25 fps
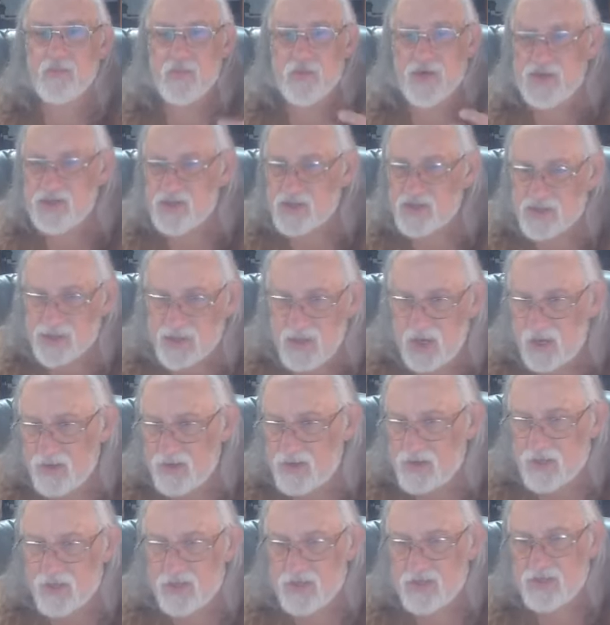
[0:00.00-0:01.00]

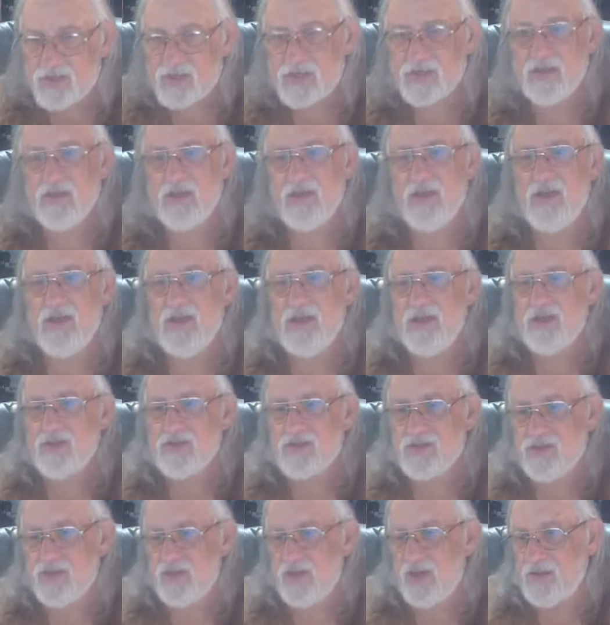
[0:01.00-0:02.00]
redesigned us,
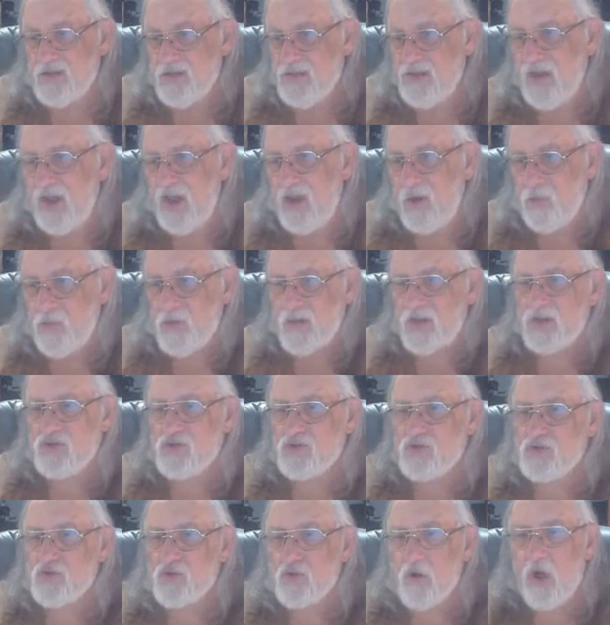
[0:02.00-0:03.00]
so that now we
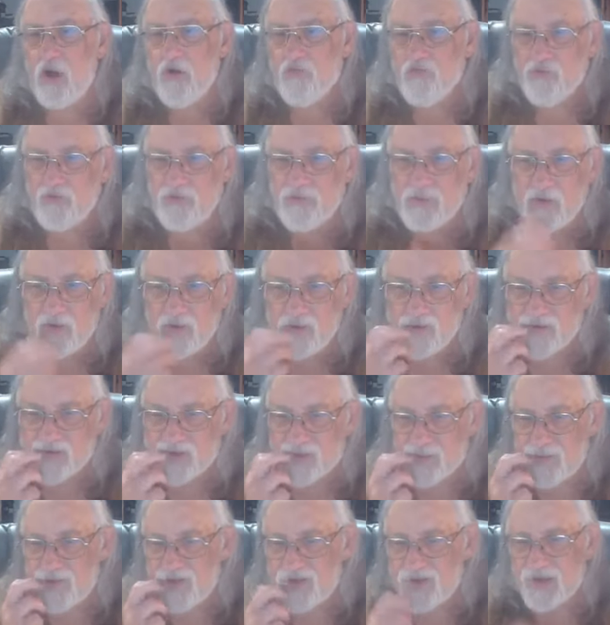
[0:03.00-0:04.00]
can draw from the Holy
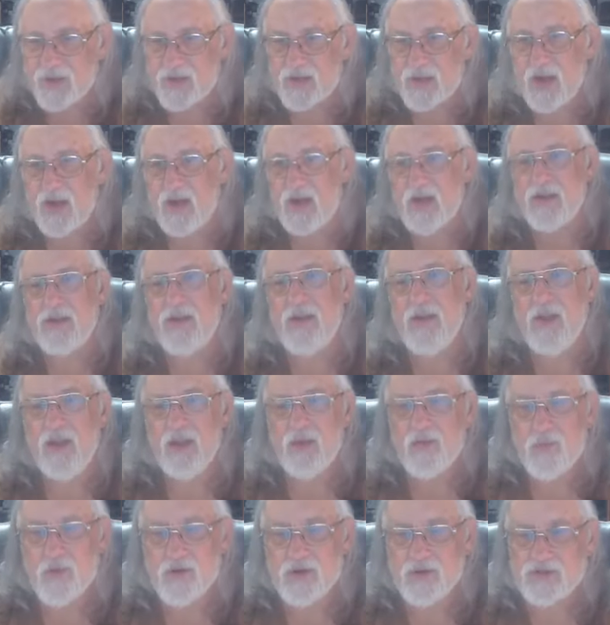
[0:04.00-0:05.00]
Spirit of God,
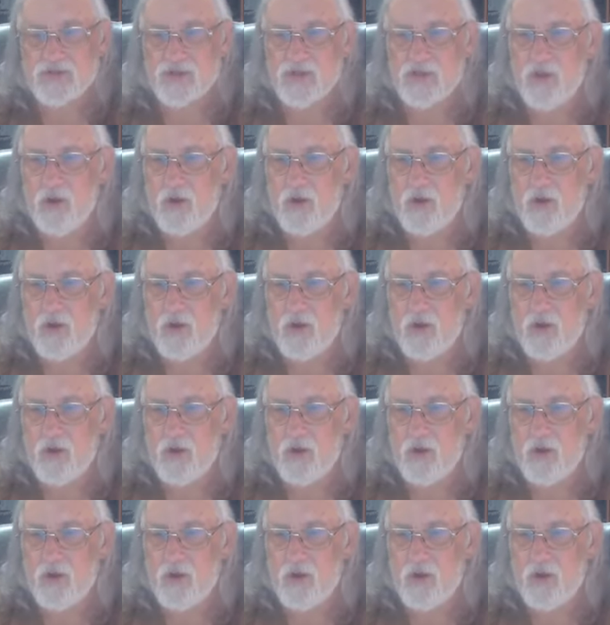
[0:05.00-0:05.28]
whereas a